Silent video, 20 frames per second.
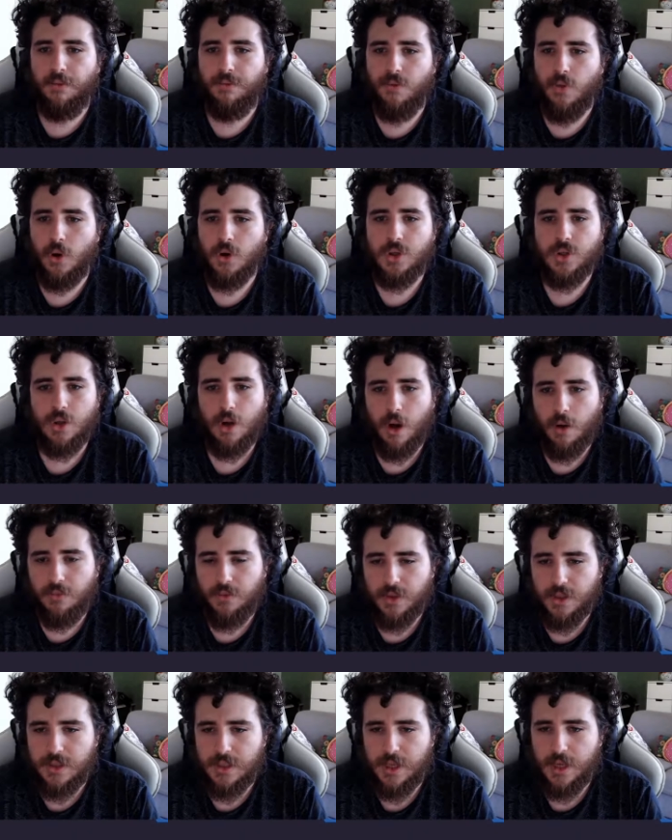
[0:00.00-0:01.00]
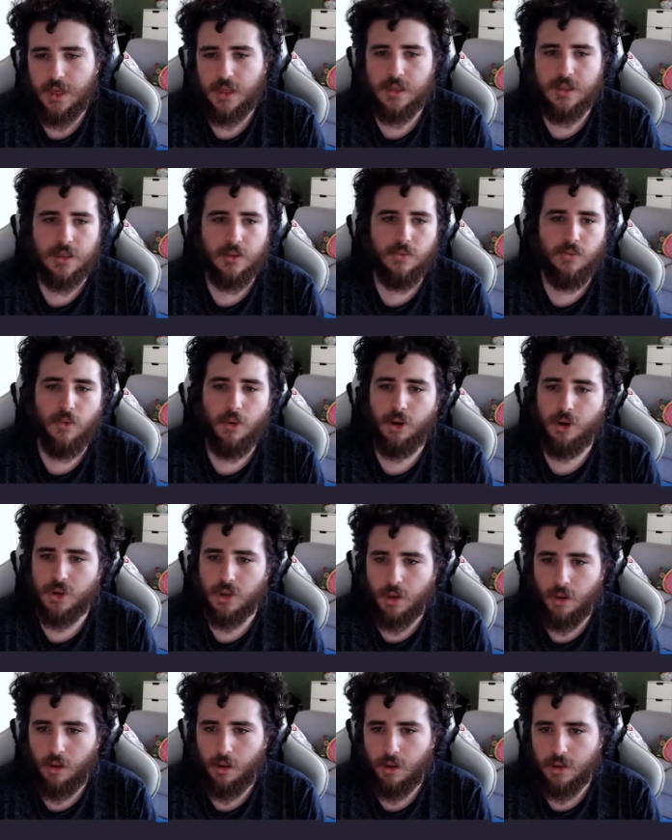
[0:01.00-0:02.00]
voice conferences and voice
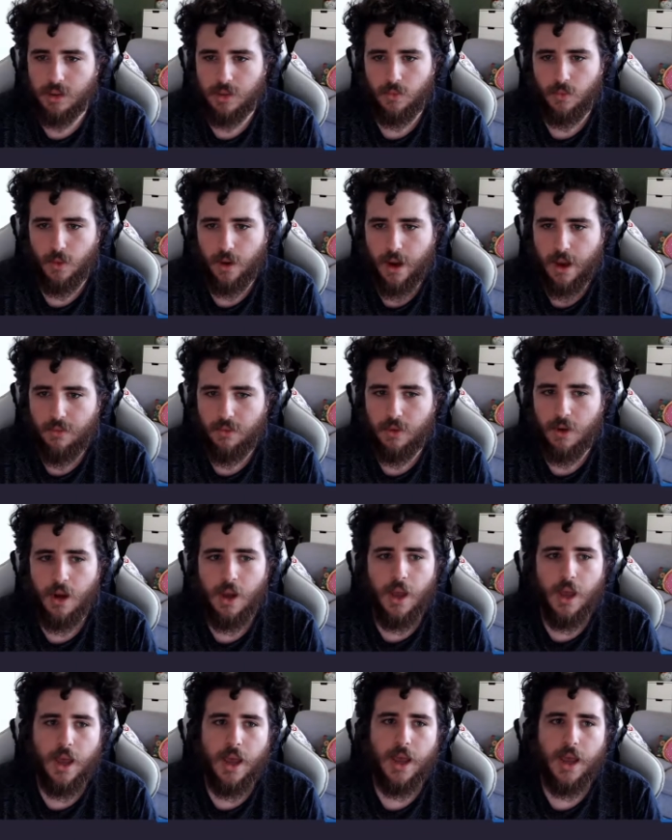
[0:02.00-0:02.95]
calls or whatever,